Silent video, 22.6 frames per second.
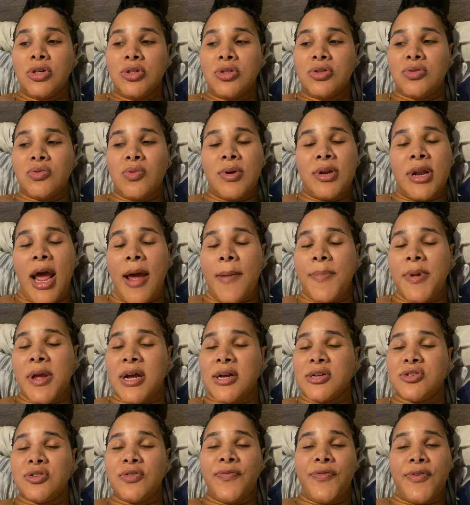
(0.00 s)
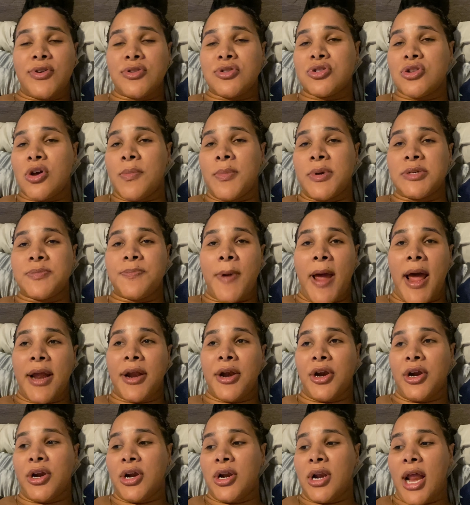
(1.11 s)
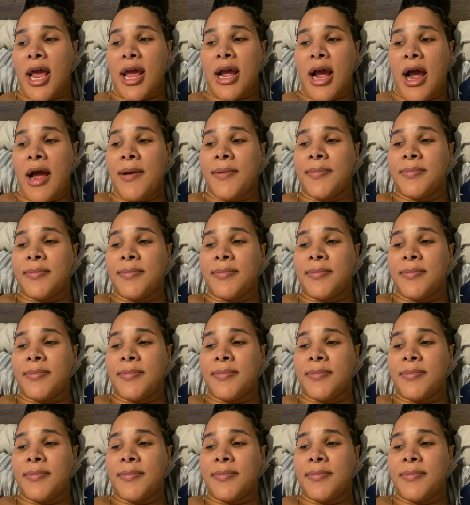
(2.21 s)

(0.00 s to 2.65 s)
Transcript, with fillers: doing that because you feel so much better. Like I